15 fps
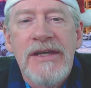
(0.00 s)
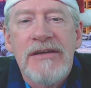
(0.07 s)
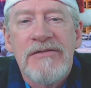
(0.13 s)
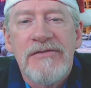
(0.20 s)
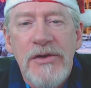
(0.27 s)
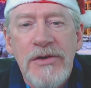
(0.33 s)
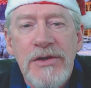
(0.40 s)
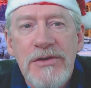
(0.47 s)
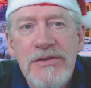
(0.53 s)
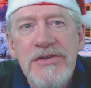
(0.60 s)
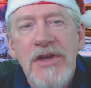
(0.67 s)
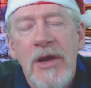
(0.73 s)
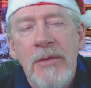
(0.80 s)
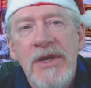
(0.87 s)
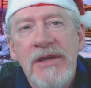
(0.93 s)
Fill your
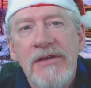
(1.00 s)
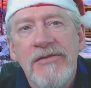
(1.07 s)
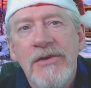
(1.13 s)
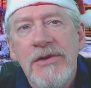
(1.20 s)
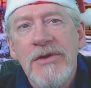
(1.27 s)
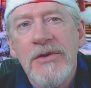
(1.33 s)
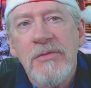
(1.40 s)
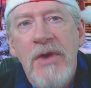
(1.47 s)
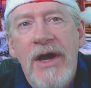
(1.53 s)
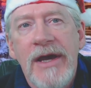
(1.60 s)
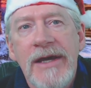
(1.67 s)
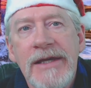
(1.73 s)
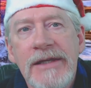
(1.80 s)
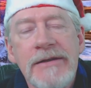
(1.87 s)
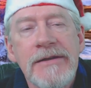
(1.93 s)
stomach, fill your
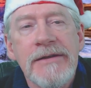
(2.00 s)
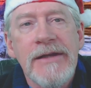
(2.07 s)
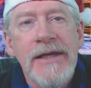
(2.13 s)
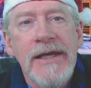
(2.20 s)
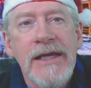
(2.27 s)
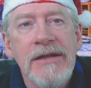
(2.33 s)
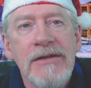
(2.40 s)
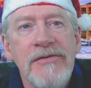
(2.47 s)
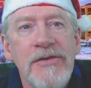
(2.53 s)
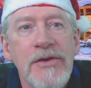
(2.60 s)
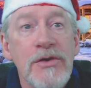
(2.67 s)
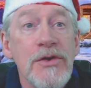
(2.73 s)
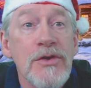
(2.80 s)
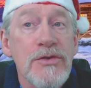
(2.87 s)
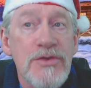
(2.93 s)
mind, and
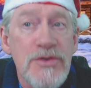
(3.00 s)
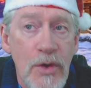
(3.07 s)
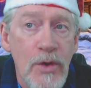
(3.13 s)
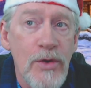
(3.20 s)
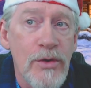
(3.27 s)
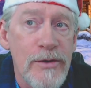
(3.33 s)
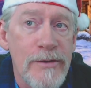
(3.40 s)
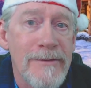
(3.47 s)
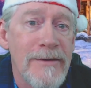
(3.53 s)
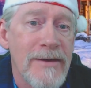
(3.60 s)
fill your soul